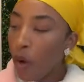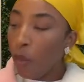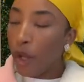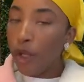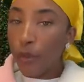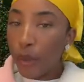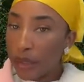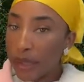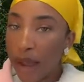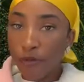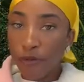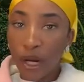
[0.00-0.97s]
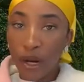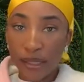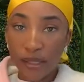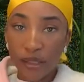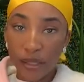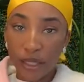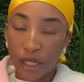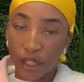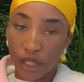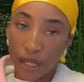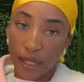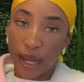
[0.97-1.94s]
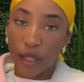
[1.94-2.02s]
when you book that free
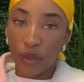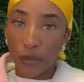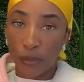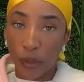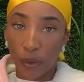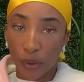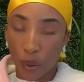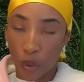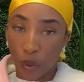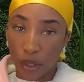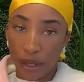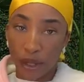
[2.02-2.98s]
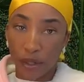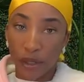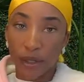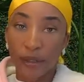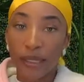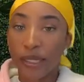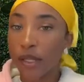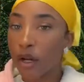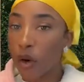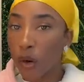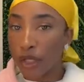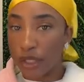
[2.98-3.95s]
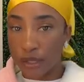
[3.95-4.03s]
consultation and you speak with a coordinator, these are the
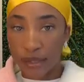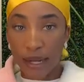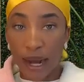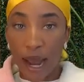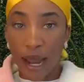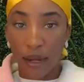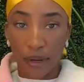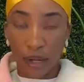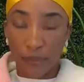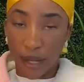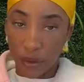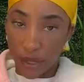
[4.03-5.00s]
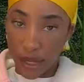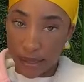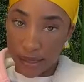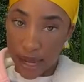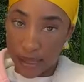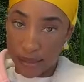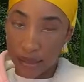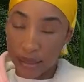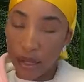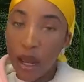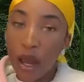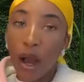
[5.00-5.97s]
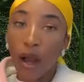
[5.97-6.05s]
questions that I highly recommend you guys ask.
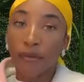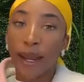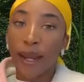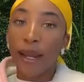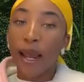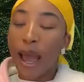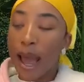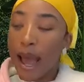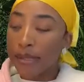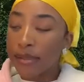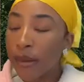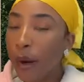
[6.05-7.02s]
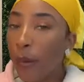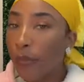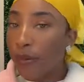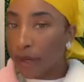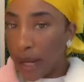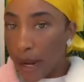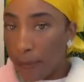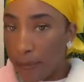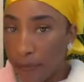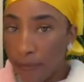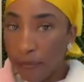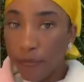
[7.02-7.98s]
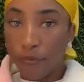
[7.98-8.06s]
All right. Ask about pre-op,
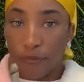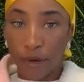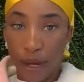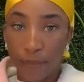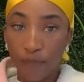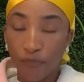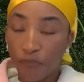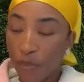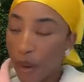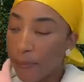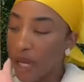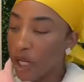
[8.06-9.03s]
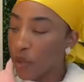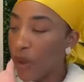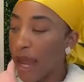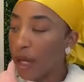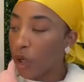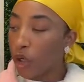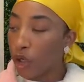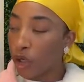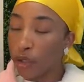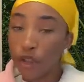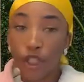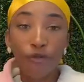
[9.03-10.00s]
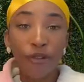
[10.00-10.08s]
right? Because we had a
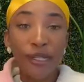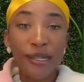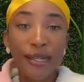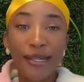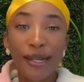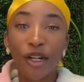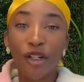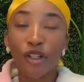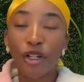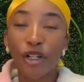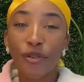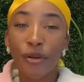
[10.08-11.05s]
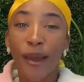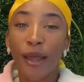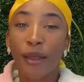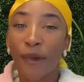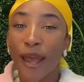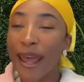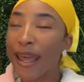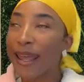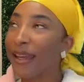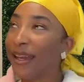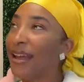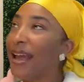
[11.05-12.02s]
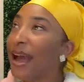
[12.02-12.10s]
girl, she recently did her surgery, by the
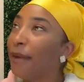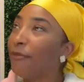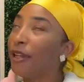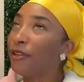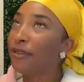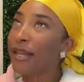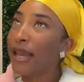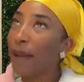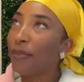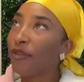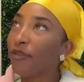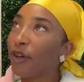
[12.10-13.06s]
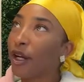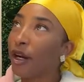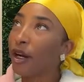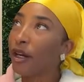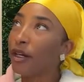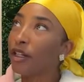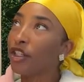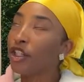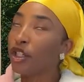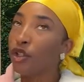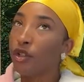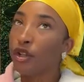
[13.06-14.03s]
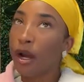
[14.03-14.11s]
way. I'm really, really happy for her.
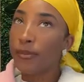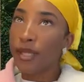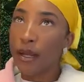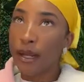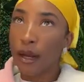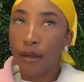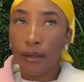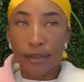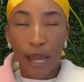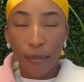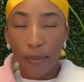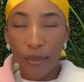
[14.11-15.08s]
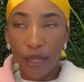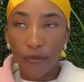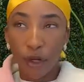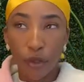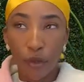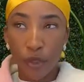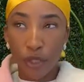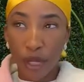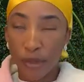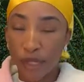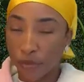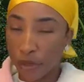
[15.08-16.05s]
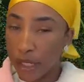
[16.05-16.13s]
She comes on here all the time. I believe her
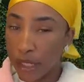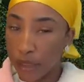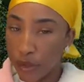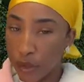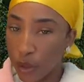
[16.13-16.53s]
username is Radiant